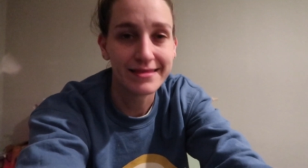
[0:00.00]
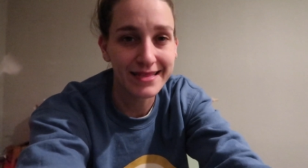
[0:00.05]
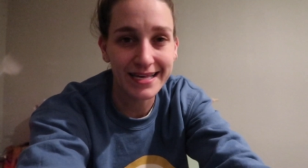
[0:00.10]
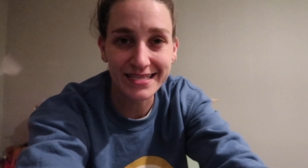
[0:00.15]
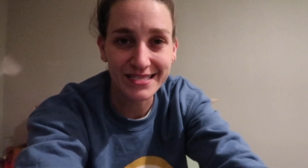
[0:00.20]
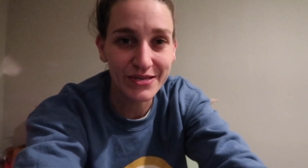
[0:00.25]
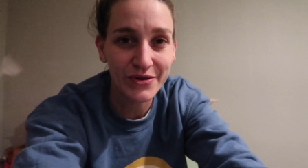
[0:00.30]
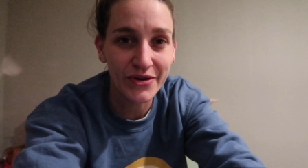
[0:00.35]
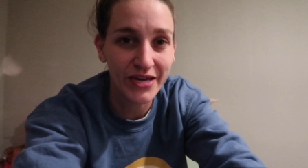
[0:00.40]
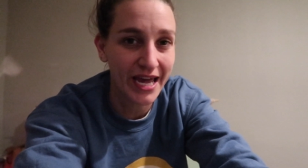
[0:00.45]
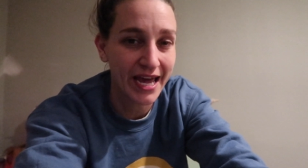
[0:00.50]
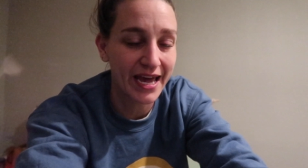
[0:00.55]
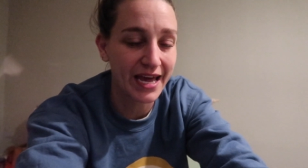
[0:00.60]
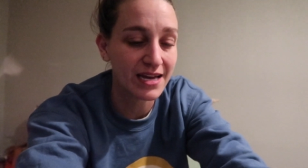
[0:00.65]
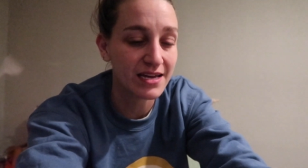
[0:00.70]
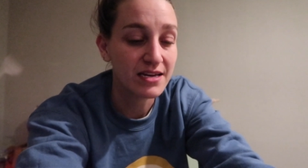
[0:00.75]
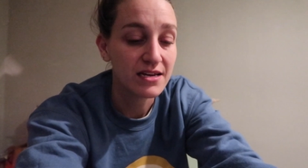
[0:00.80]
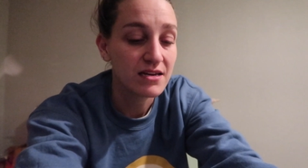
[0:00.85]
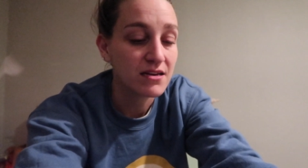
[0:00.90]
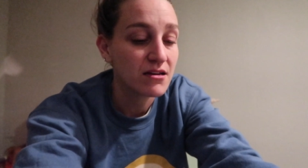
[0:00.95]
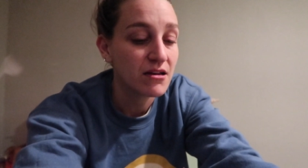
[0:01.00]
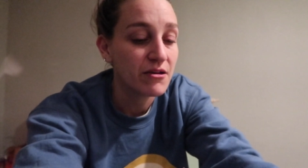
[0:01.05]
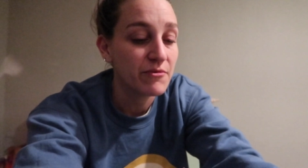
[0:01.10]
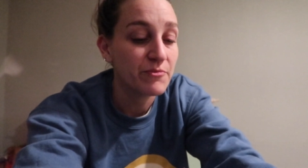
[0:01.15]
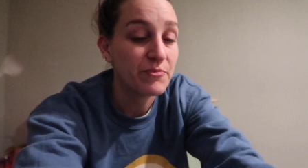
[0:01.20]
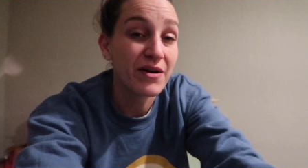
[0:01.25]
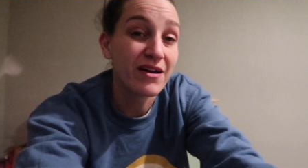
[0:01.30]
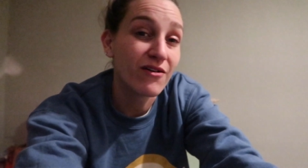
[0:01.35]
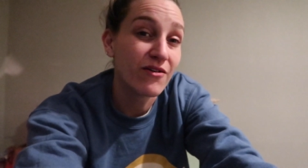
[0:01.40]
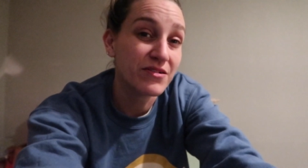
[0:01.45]
That's okay.
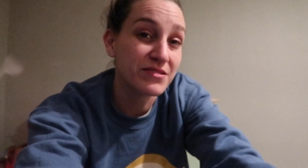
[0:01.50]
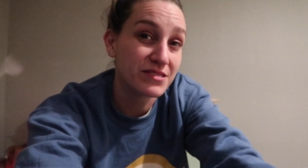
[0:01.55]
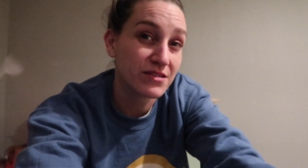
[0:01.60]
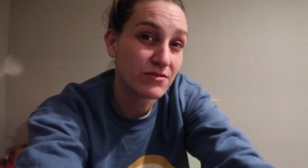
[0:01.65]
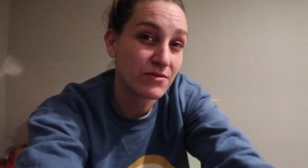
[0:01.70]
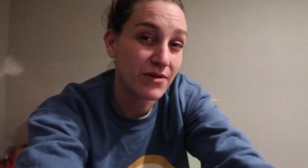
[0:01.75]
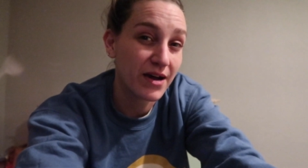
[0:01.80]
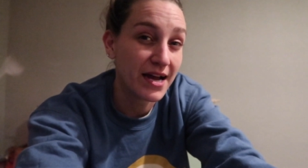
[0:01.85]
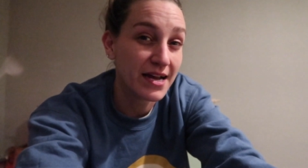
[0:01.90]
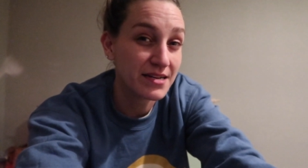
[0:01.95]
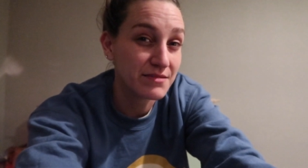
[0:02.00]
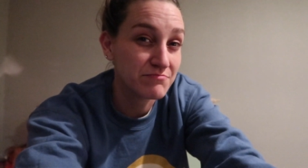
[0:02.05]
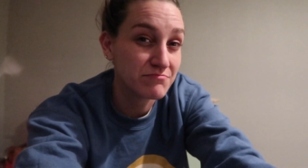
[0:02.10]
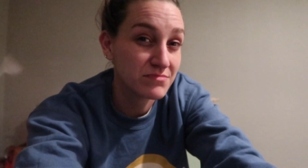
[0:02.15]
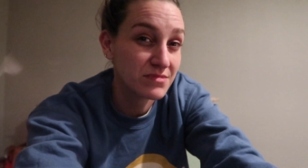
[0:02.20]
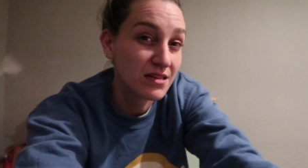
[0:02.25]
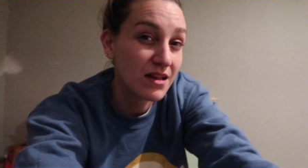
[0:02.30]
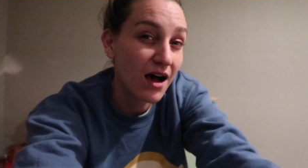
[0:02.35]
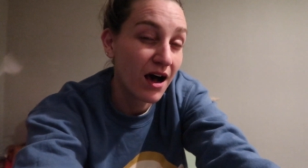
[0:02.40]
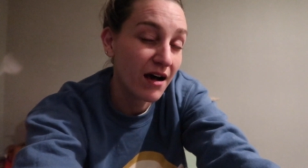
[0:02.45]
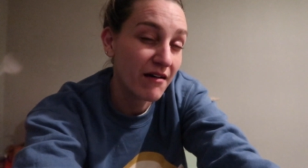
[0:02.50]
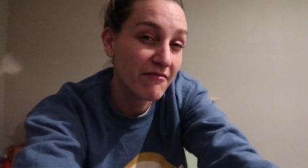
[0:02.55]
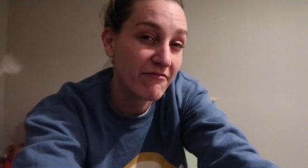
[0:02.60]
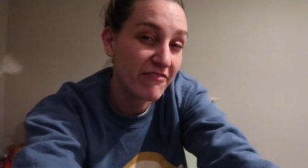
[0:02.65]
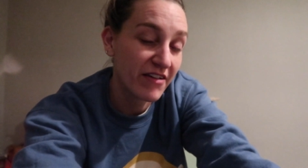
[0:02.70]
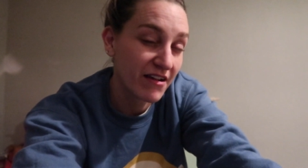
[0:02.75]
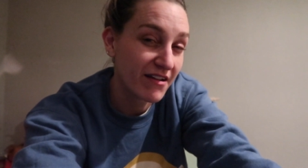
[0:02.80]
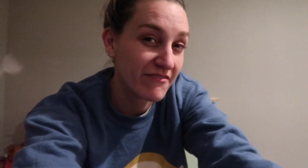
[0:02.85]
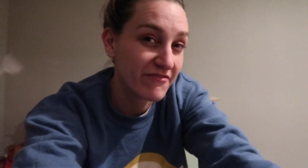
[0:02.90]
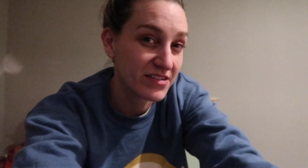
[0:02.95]
But also, I'm
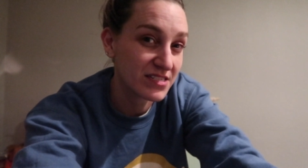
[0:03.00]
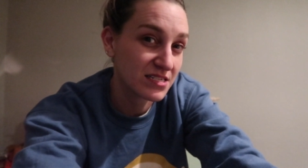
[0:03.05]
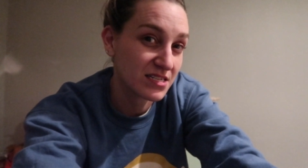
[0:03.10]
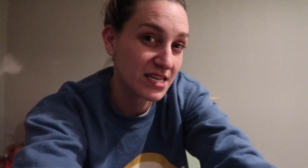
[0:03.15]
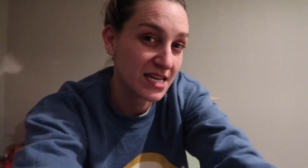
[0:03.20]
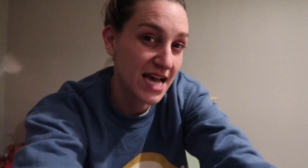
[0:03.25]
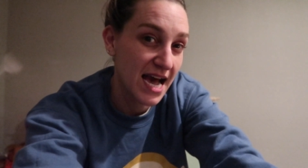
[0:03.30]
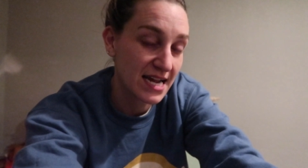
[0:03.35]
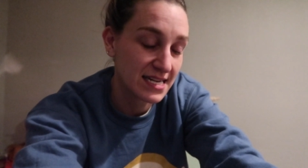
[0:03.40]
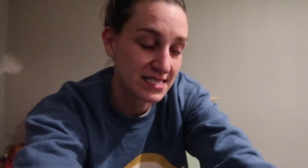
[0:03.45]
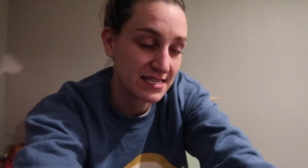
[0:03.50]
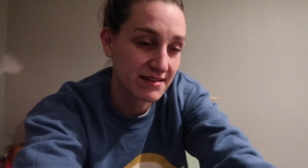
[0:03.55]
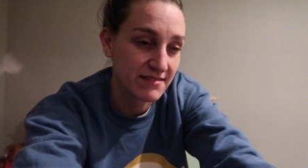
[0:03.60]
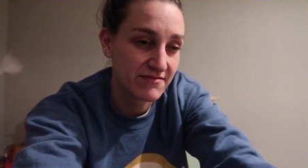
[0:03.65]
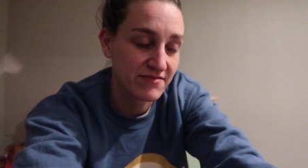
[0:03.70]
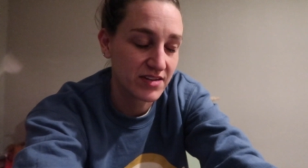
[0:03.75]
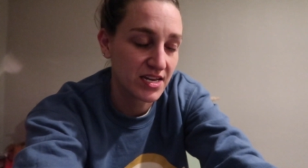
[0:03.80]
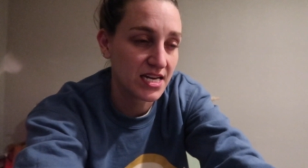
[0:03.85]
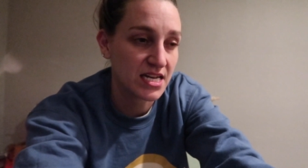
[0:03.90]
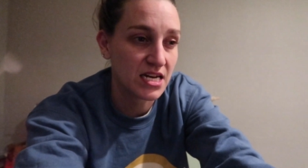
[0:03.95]
not very physically active,